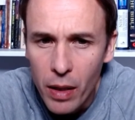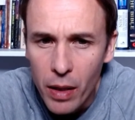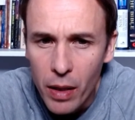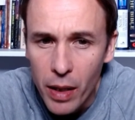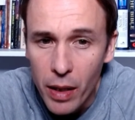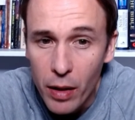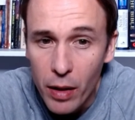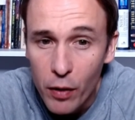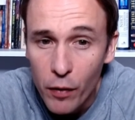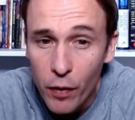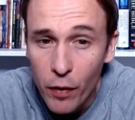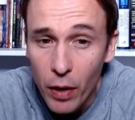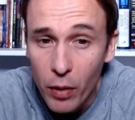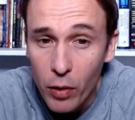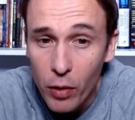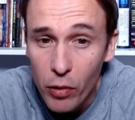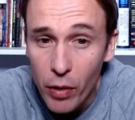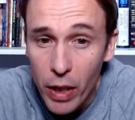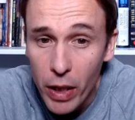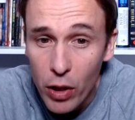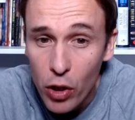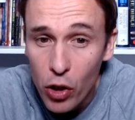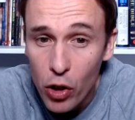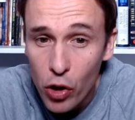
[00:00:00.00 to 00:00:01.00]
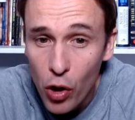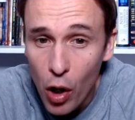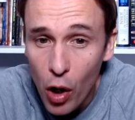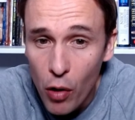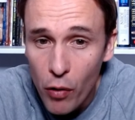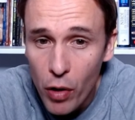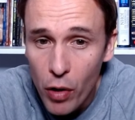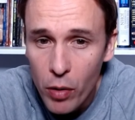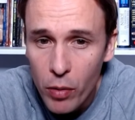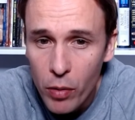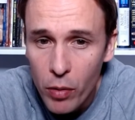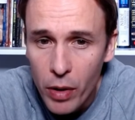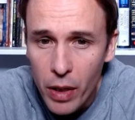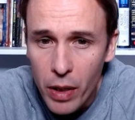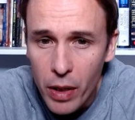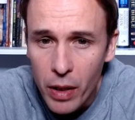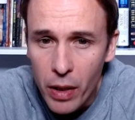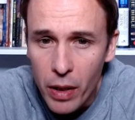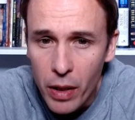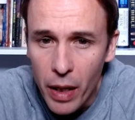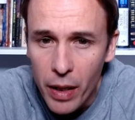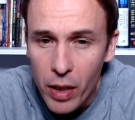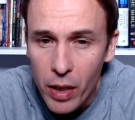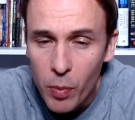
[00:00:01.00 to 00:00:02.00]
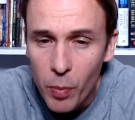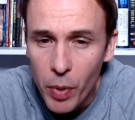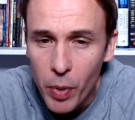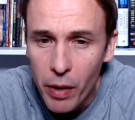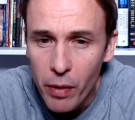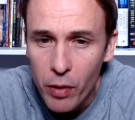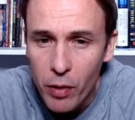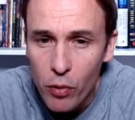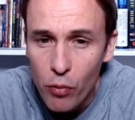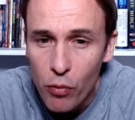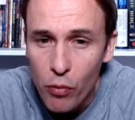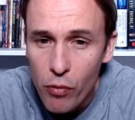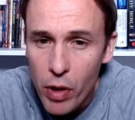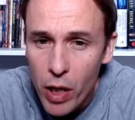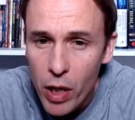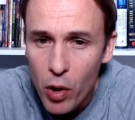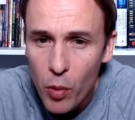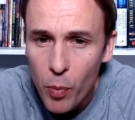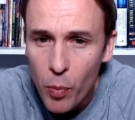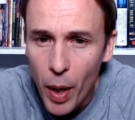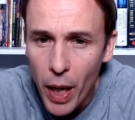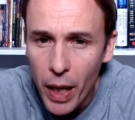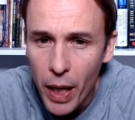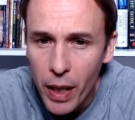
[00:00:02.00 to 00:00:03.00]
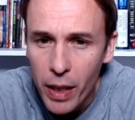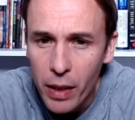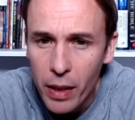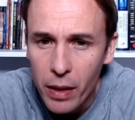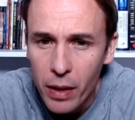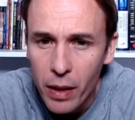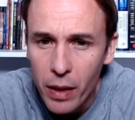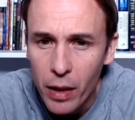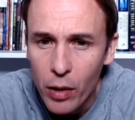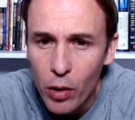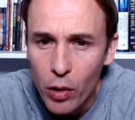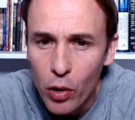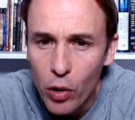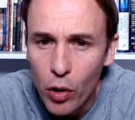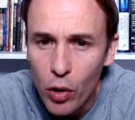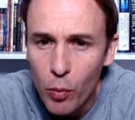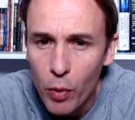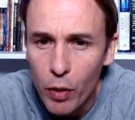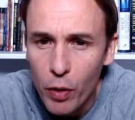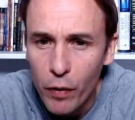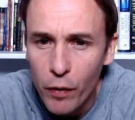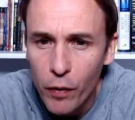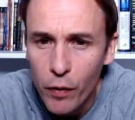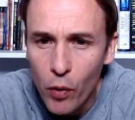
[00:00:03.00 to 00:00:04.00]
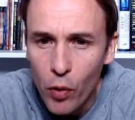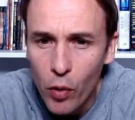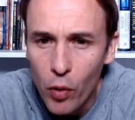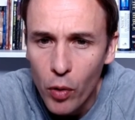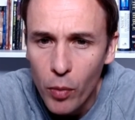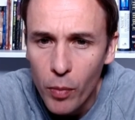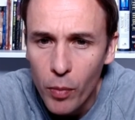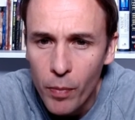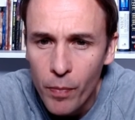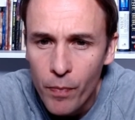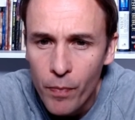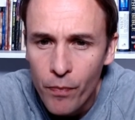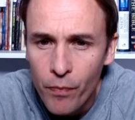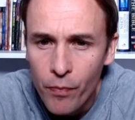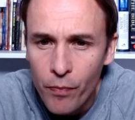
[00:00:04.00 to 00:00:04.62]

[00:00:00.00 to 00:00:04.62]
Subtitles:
He has felt great sorrow and experienced real pain in human form.